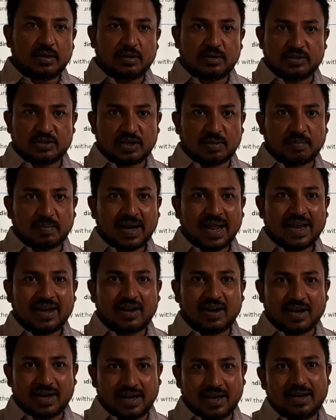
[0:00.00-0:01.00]
supply
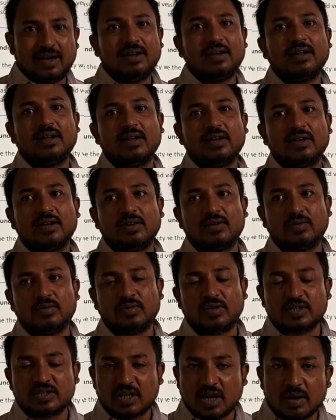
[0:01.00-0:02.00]
current to
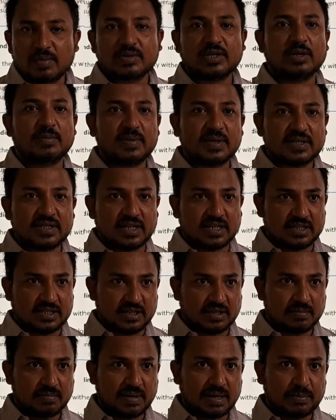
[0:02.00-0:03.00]
the subsurface
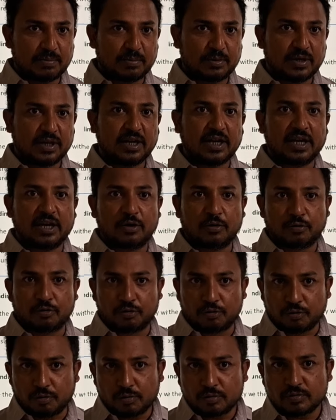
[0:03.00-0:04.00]
region by putting
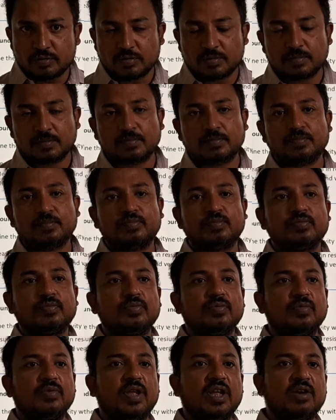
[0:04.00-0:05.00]
electrodes.
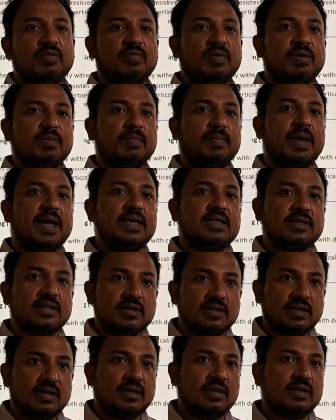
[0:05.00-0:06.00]
Then we measure
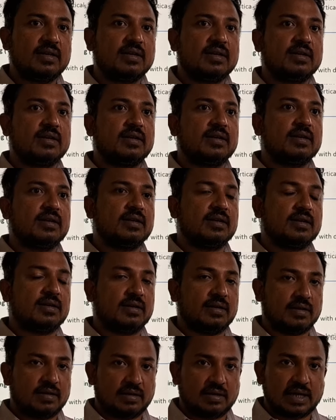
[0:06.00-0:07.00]
the
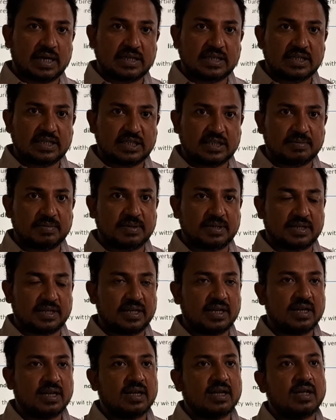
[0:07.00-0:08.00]

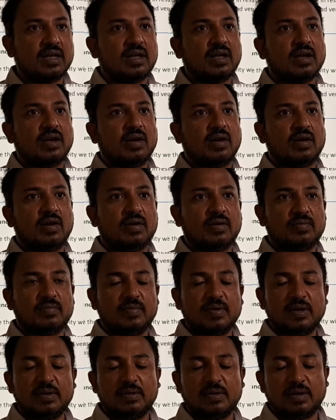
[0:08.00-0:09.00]
resistivity, or
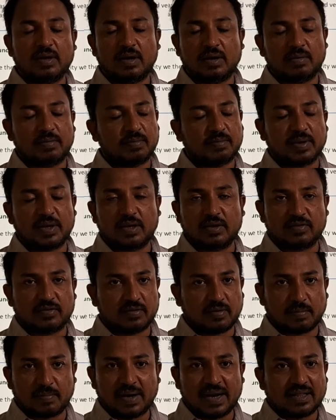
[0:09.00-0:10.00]
we
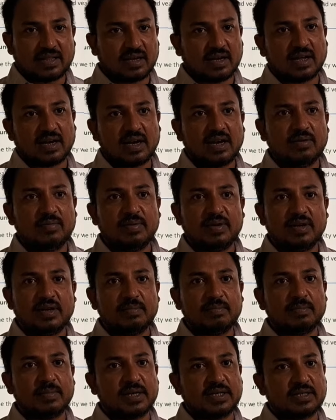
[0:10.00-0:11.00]
supply the current. We
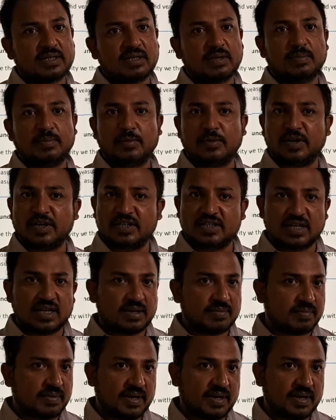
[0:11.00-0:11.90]
measure the potential